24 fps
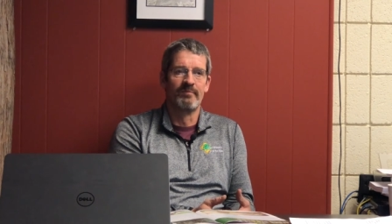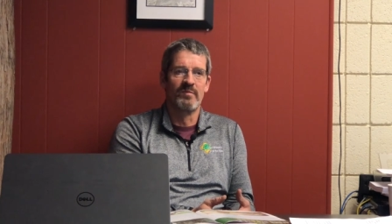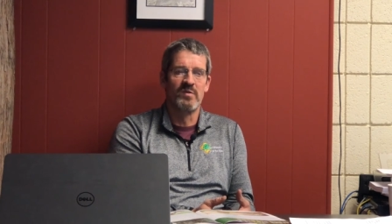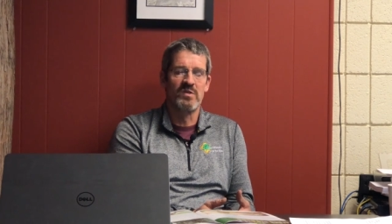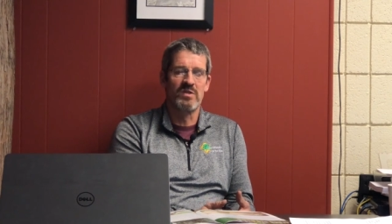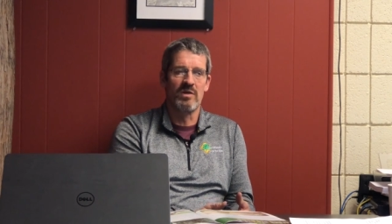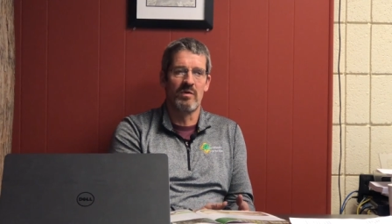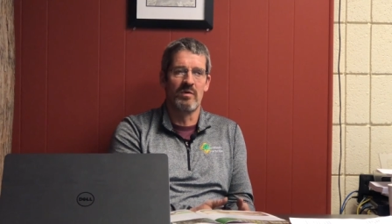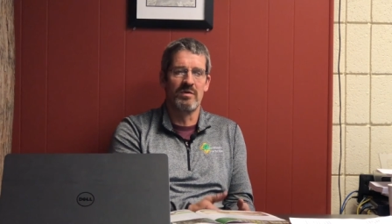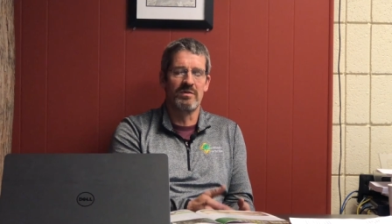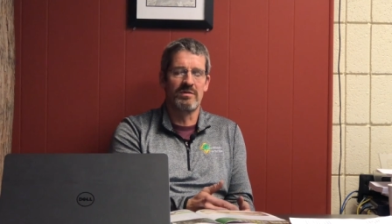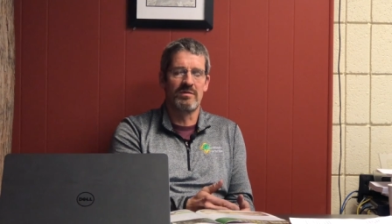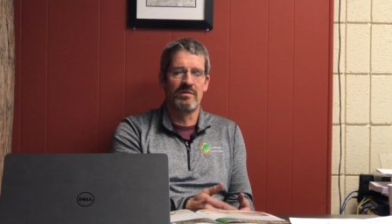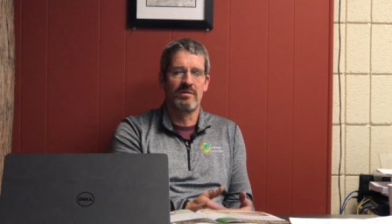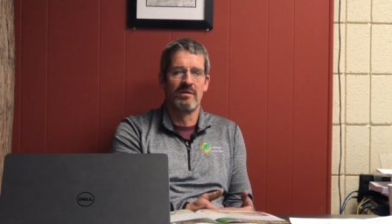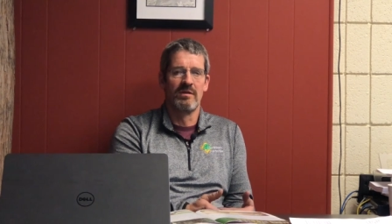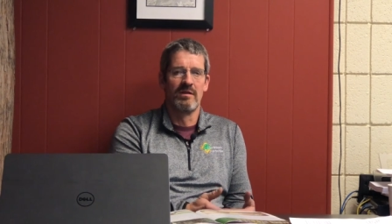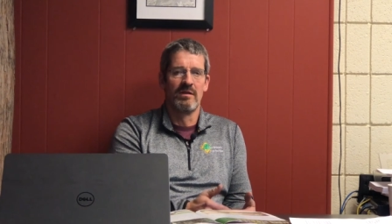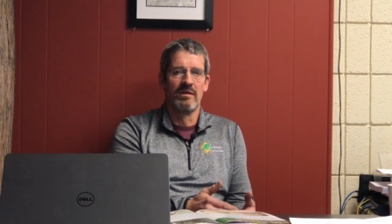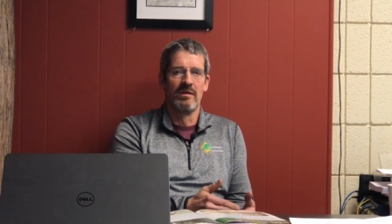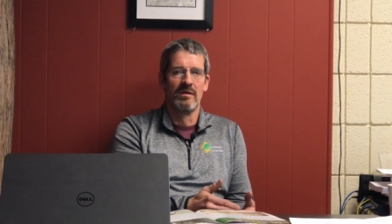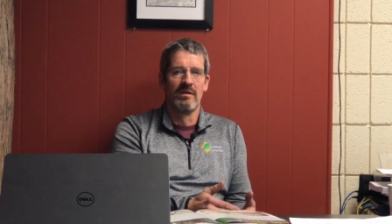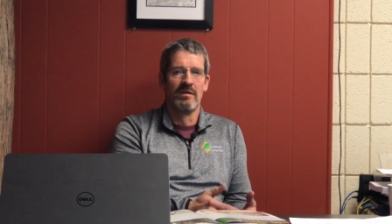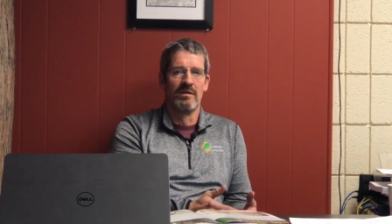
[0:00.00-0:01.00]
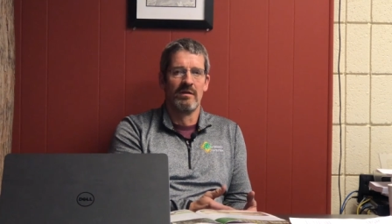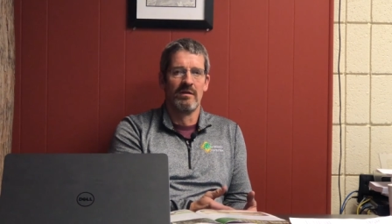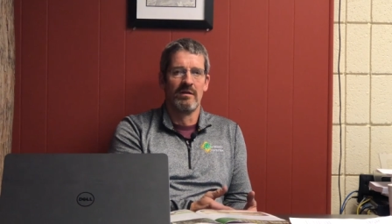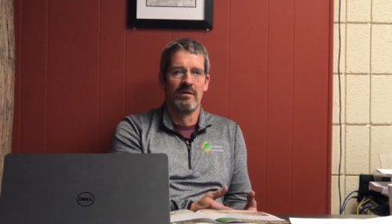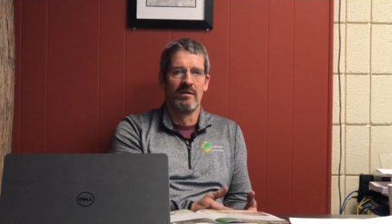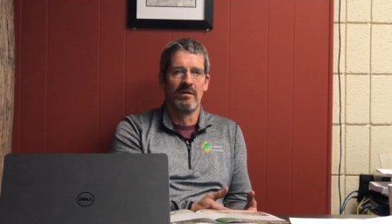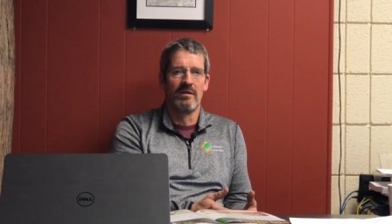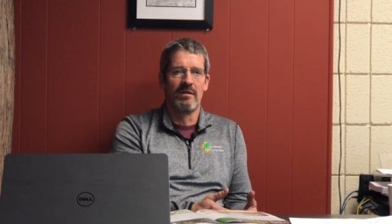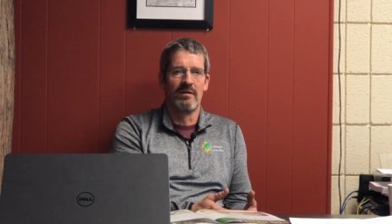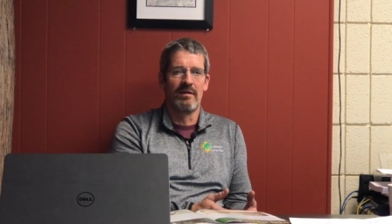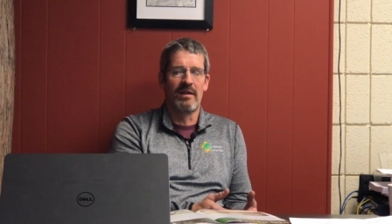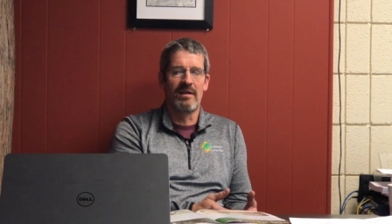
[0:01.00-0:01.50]
So
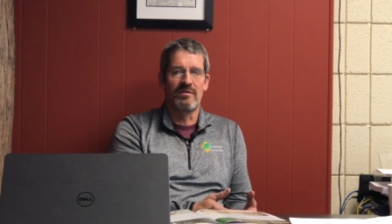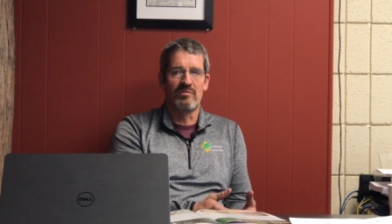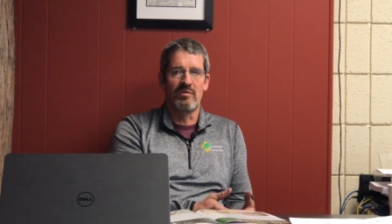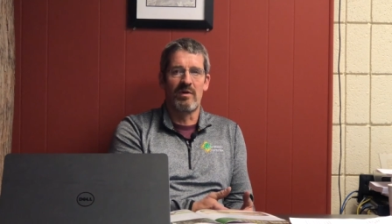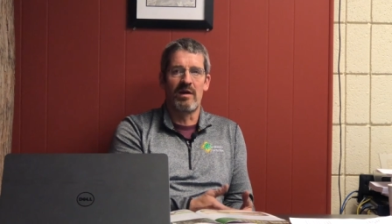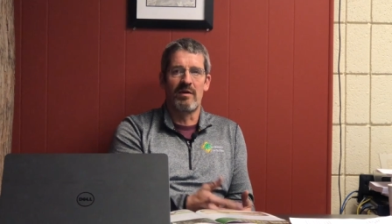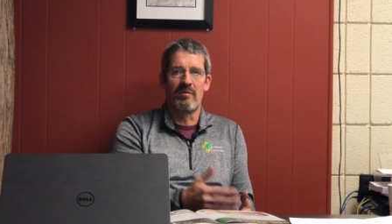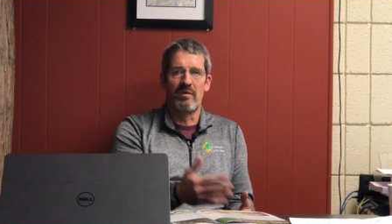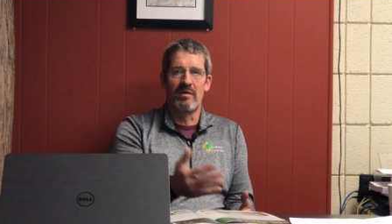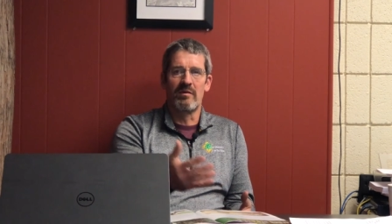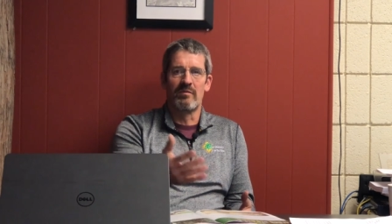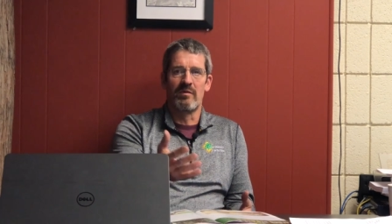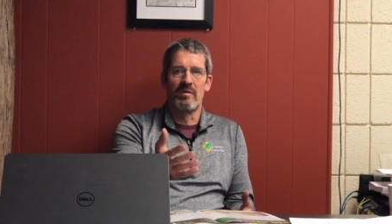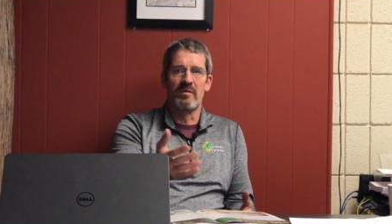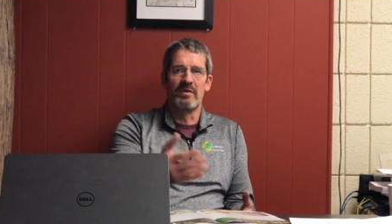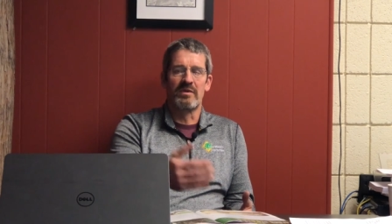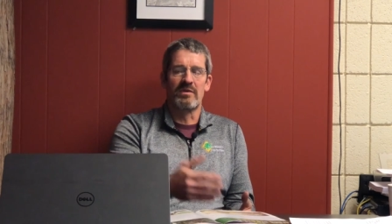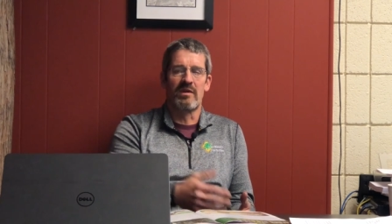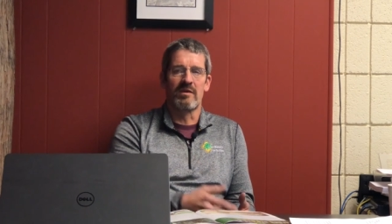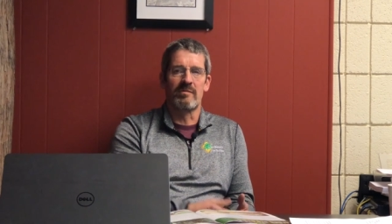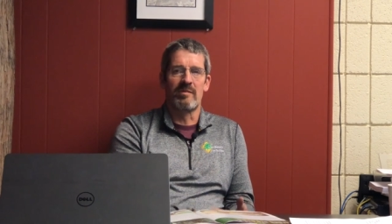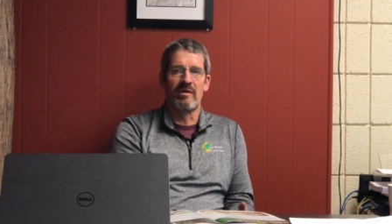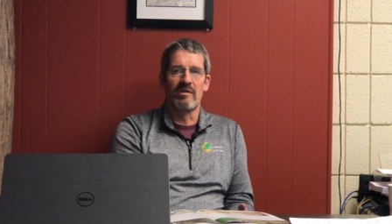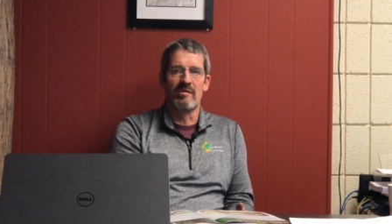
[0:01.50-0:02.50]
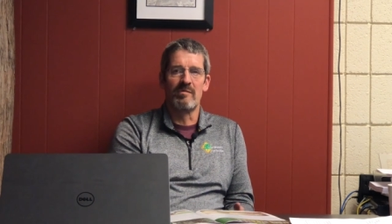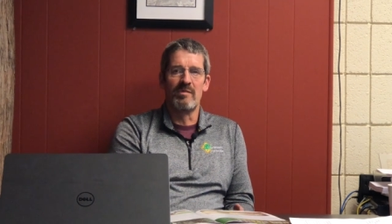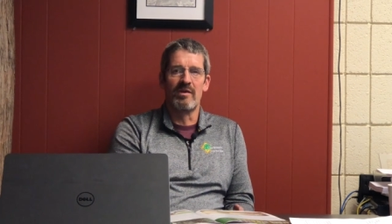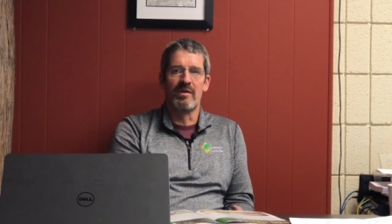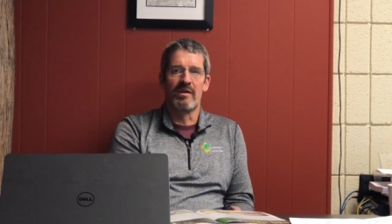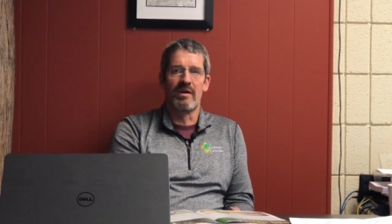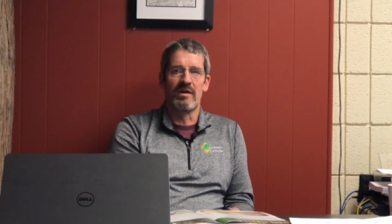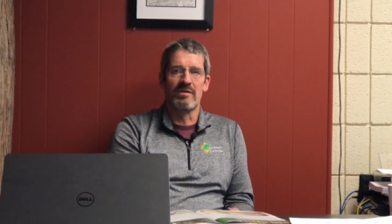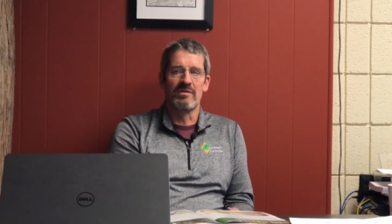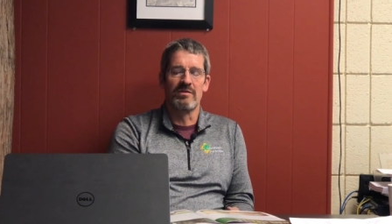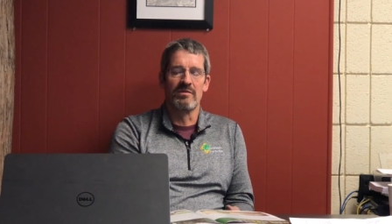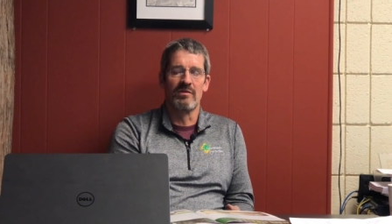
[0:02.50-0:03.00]
that's why when we talked about
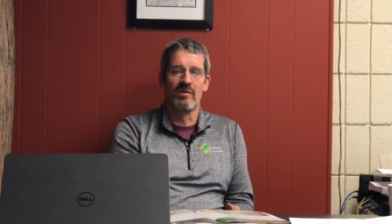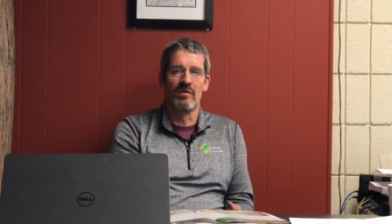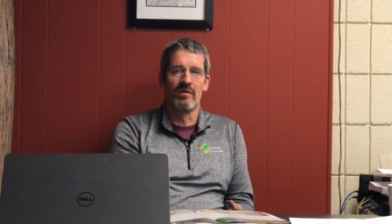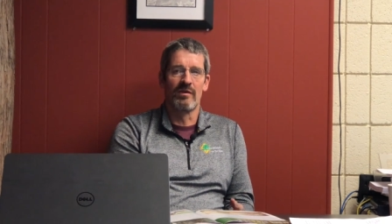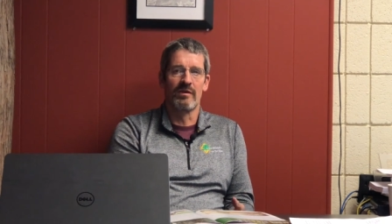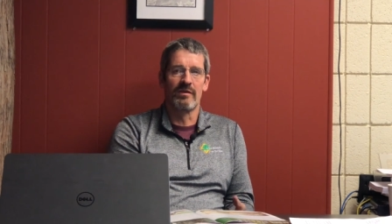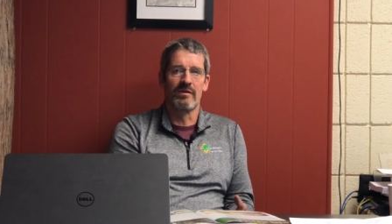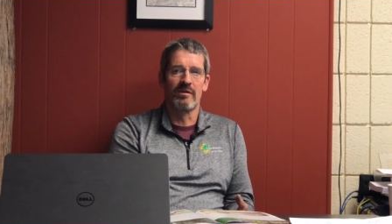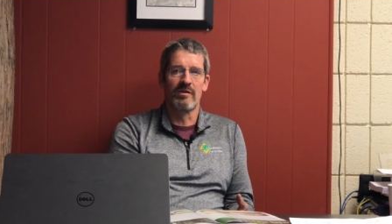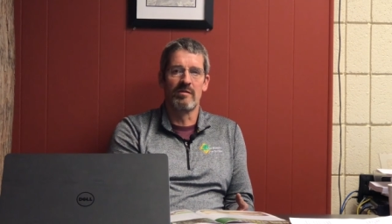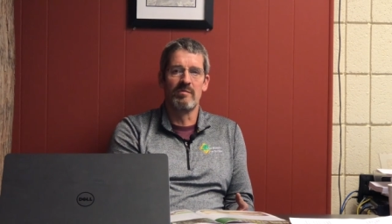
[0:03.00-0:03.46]
communication earlier,